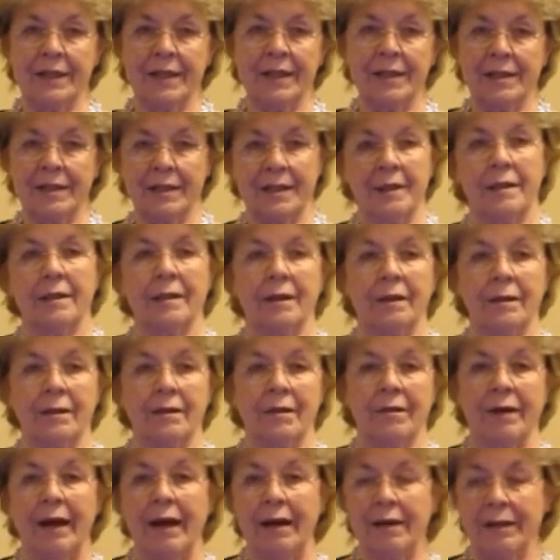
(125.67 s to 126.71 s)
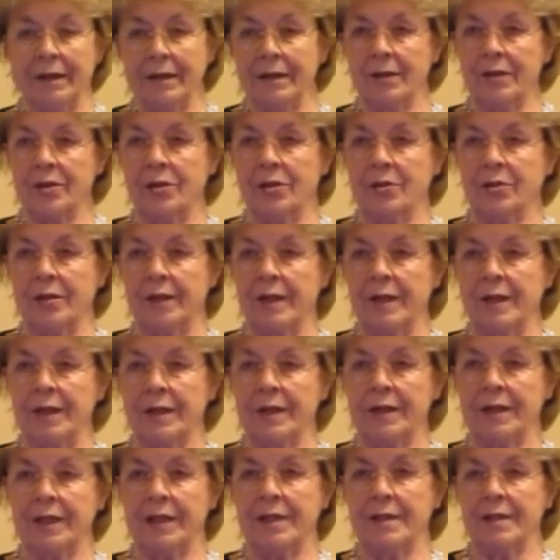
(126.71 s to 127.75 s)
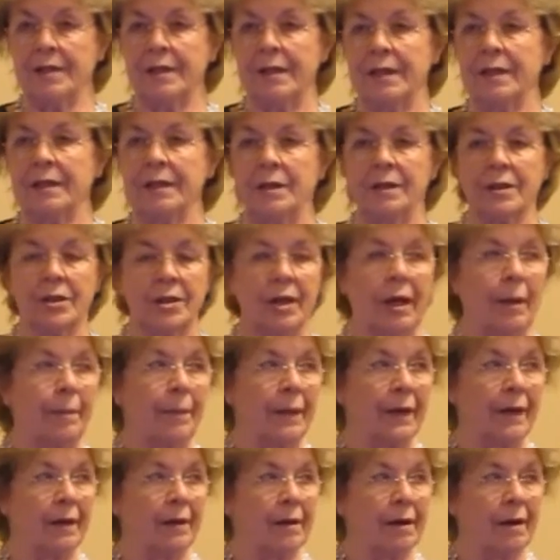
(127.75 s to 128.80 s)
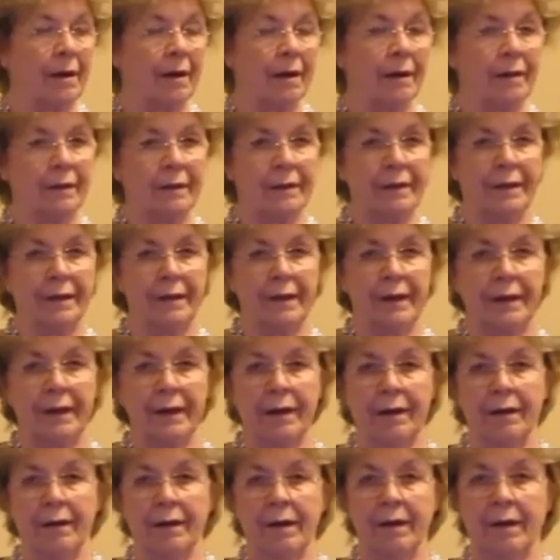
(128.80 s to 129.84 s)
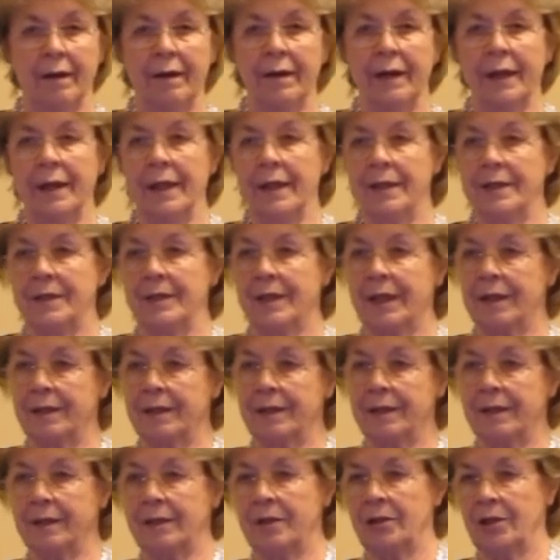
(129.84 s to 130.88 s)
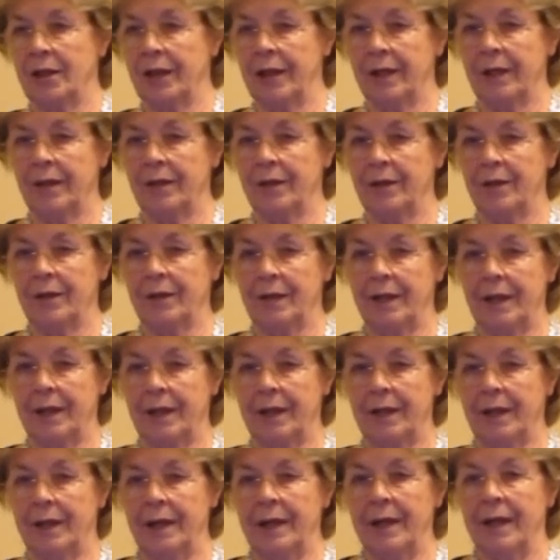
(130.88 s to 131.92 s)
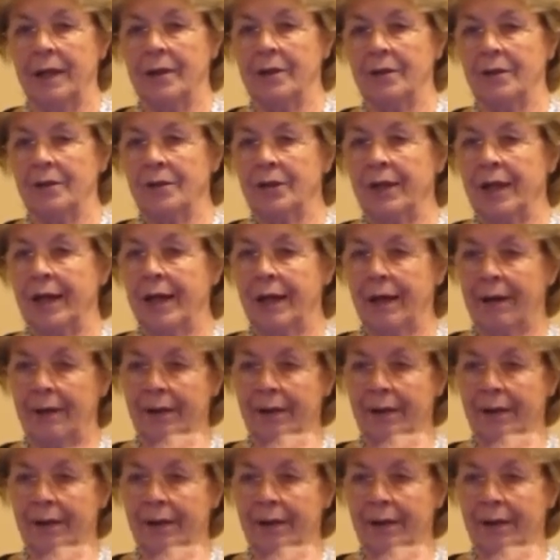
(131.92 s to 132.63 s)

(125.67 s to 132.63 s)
They steal, they're out on the streets, they steal a shopping cart, they are sent to the jail, they learn how